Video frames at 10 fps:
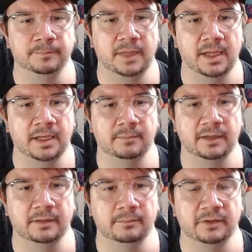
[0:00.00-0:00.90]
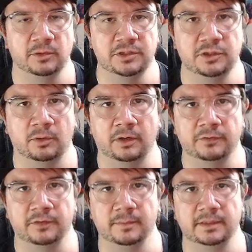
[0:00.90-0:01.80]
And my Twitch URL is
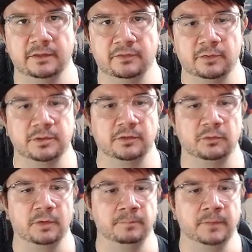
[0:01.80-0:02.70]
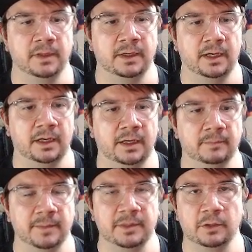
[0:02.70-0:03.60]
going to be in the description as well.
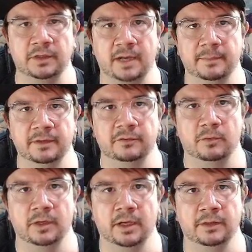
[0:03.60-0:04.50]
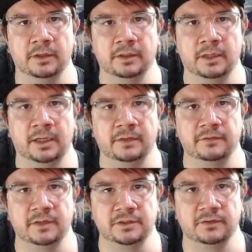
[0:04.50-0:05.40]
Let me know in the comments what other
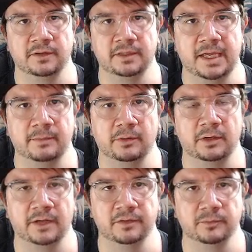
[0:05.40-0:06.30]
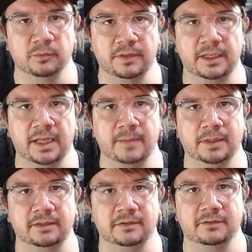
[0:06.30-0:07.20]
sections of the game or concepts within the game you'd
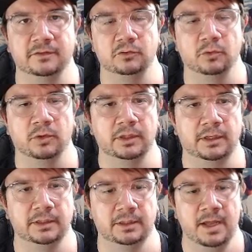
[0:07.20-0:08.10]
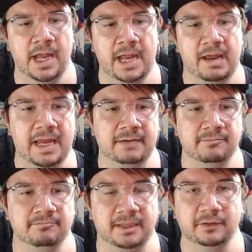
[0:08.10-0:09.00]
like to see a tutorial on. And
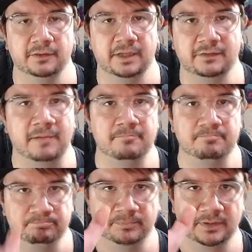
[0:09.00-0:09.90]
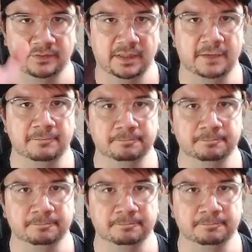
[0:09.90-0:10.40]
until next time, see you later.